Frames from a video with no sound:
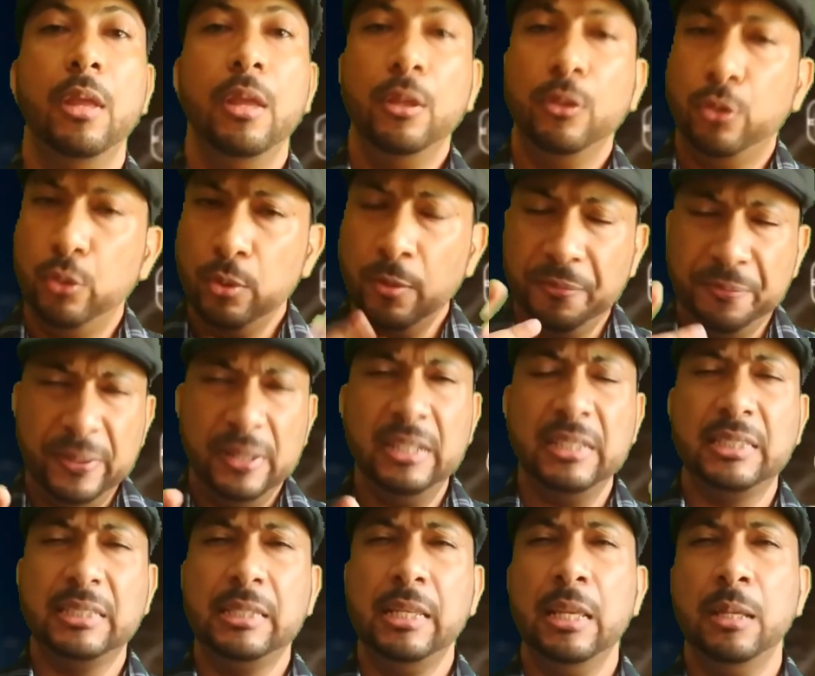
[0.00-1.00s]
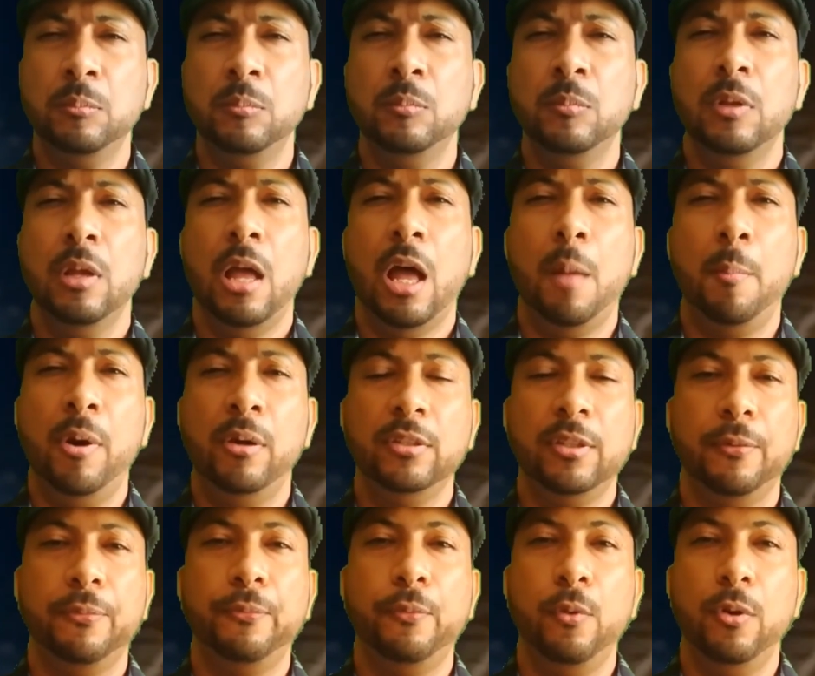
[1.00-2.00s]
Do you feel the same amount of
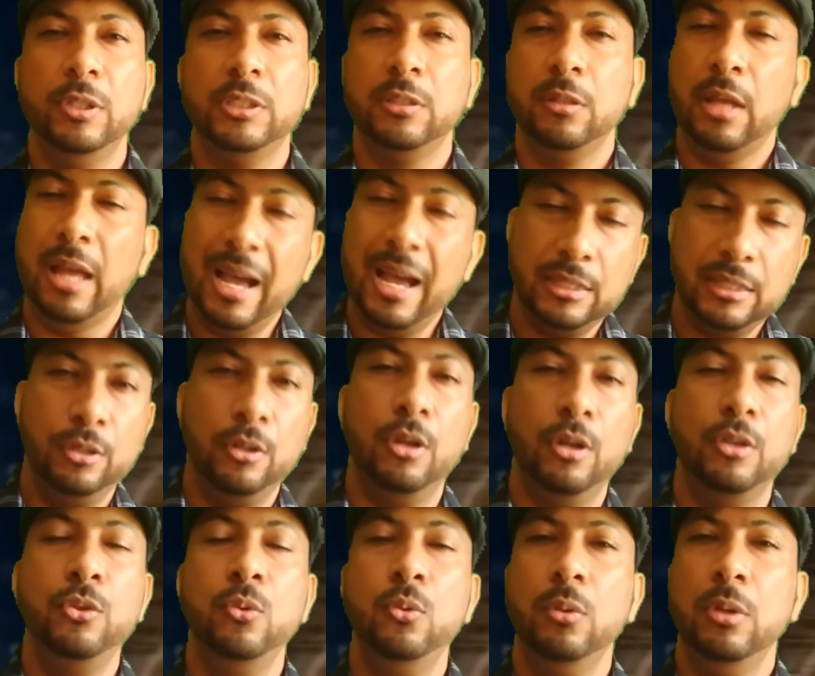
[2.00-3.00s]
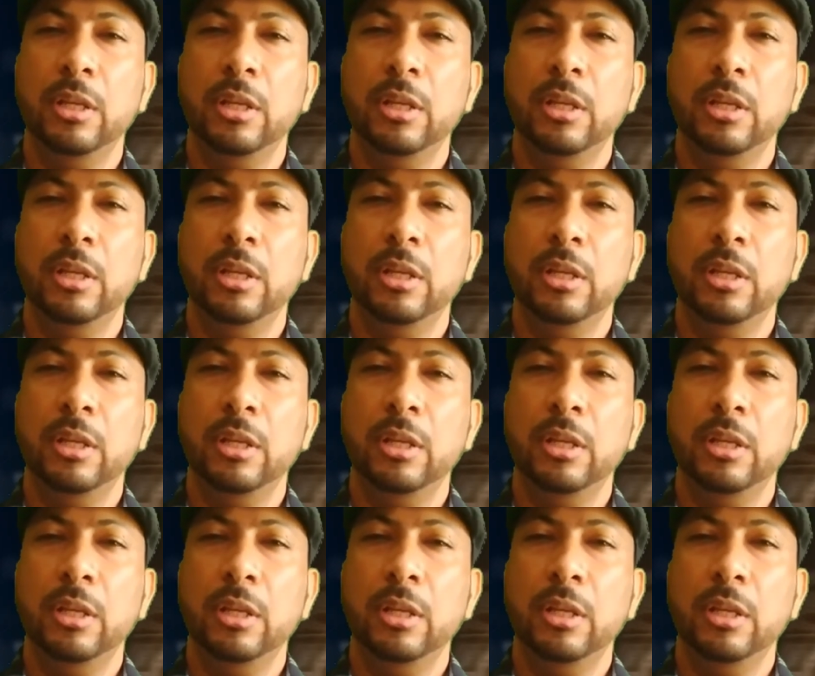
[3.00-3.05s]
force acting on you?